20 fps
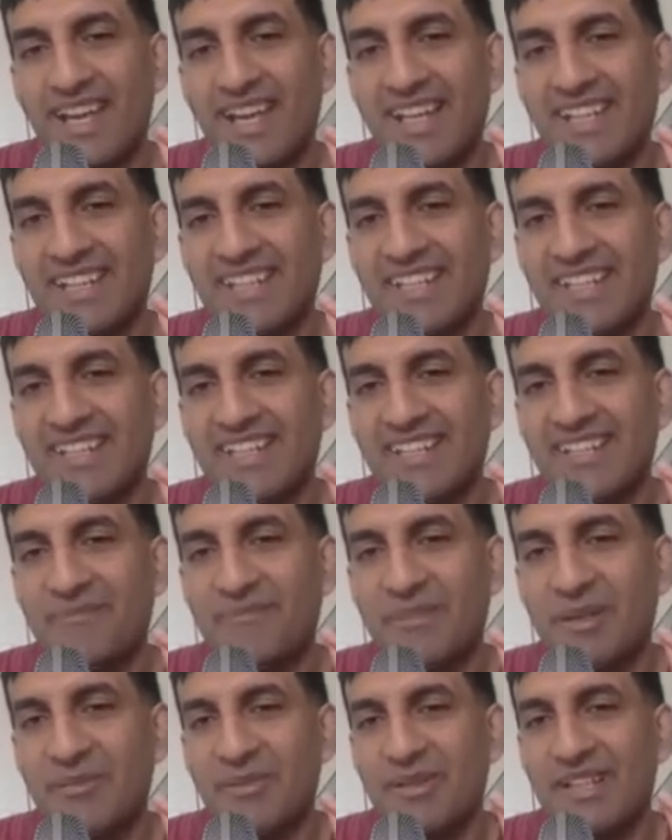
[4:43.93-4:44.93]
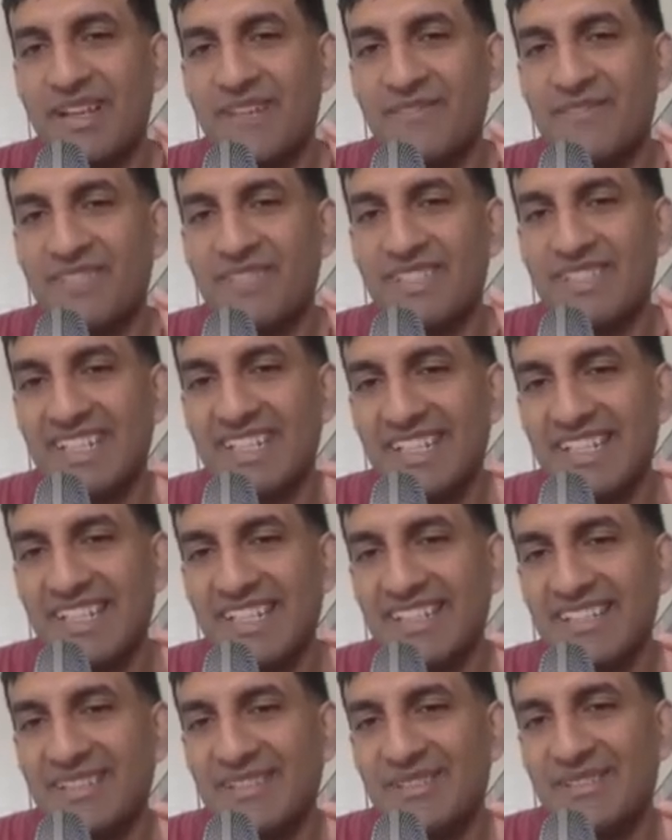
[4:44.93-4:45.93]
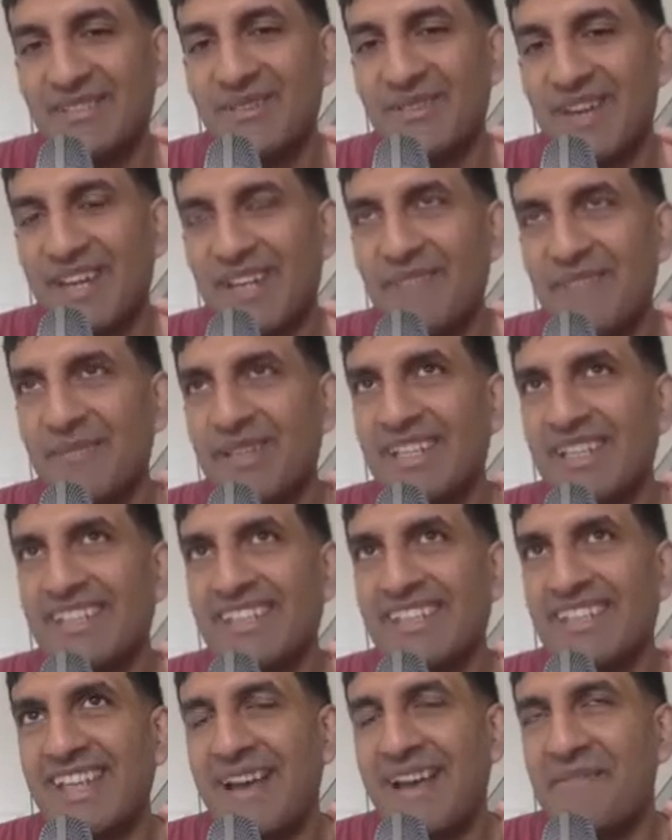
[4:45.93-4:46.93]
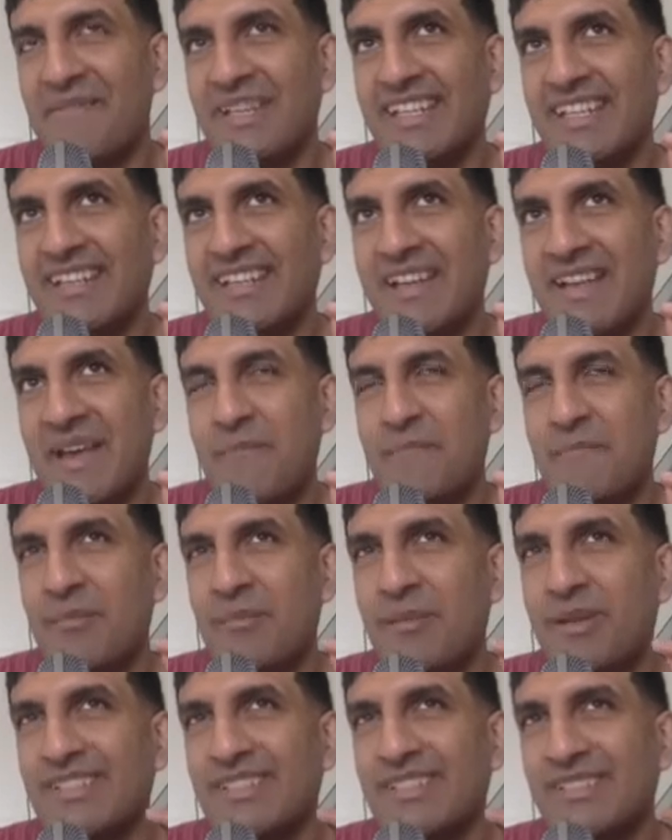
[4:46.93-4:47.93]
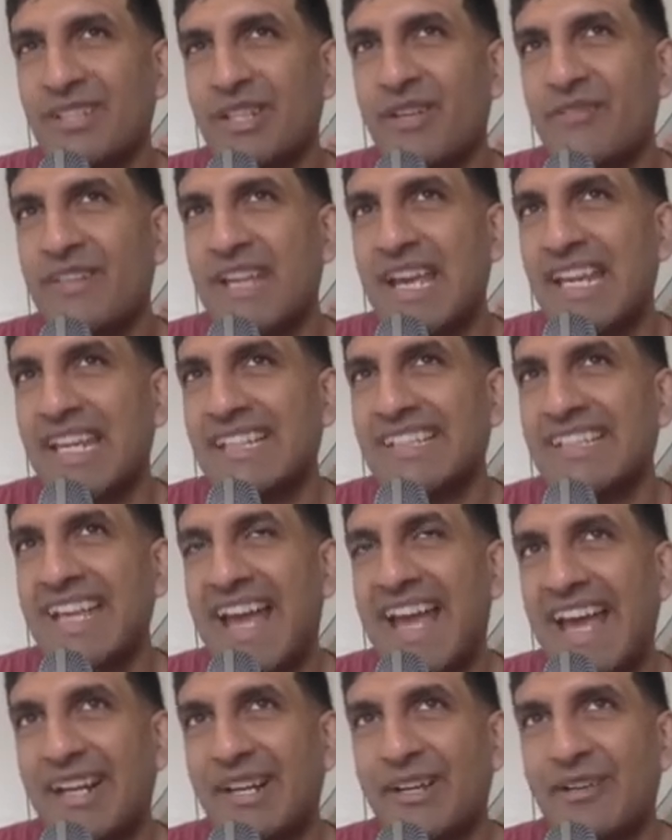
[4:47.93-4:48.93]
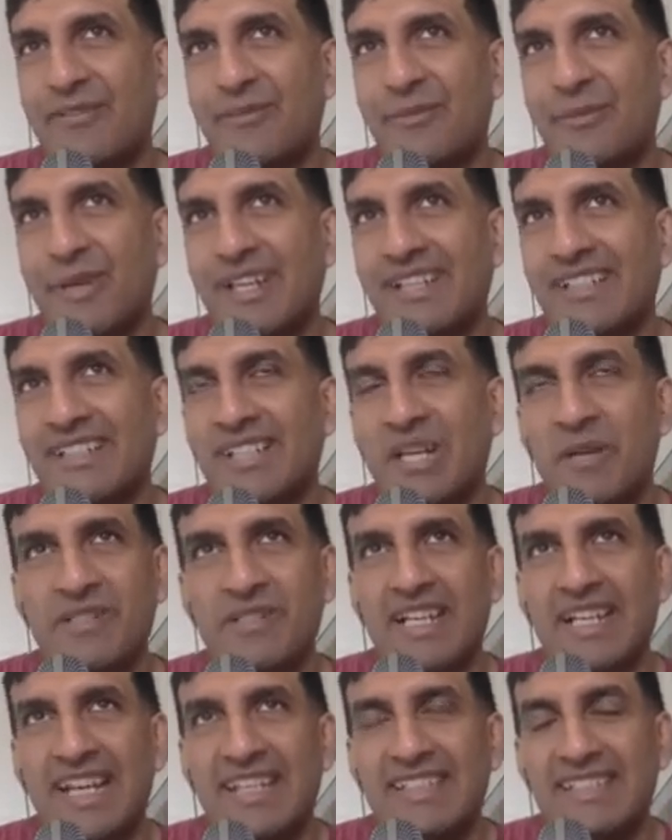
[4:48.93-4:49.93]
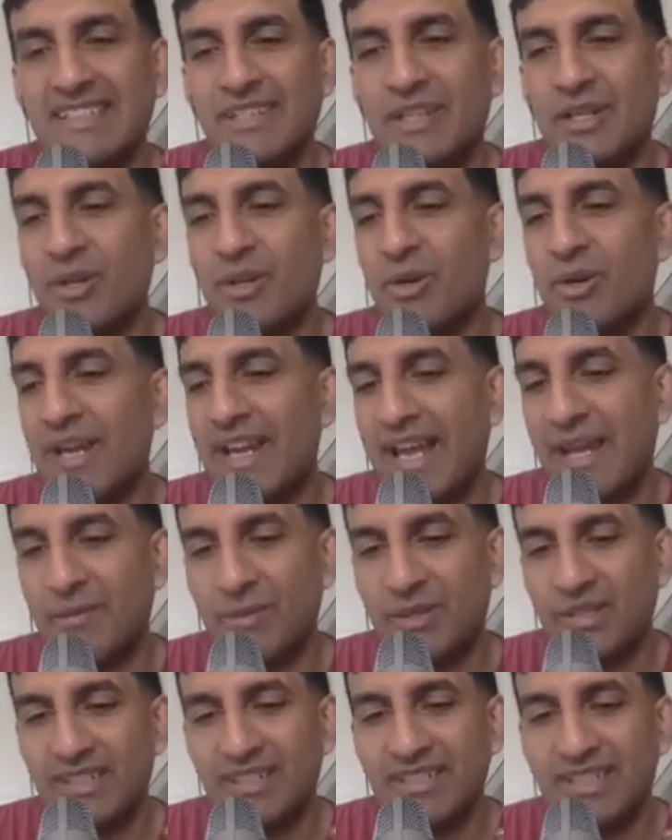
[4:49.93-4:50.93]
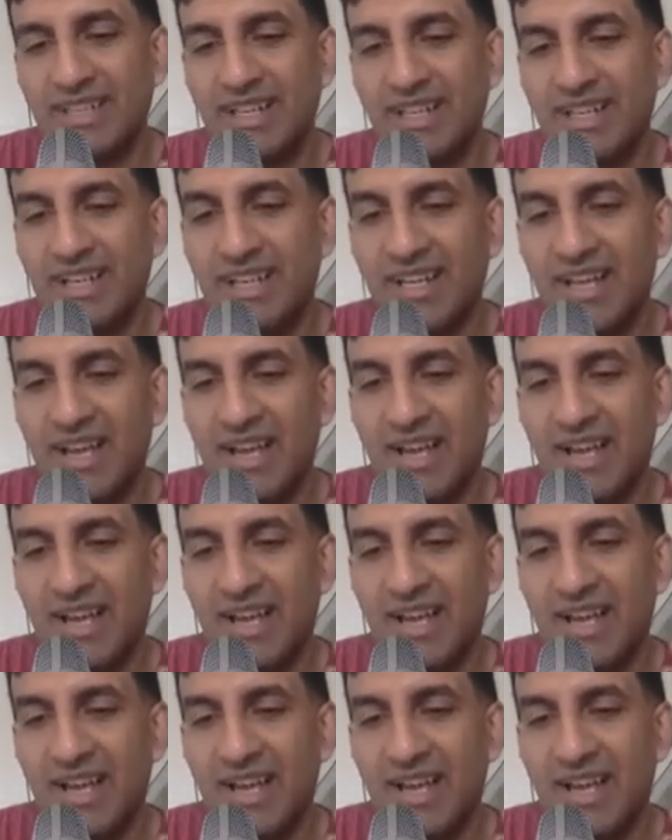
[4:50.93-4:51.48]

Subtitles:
I think people have seen it quite a bit. Yep. I mean, people are just sort of getting the hang of what terms like SEO and AdWords are.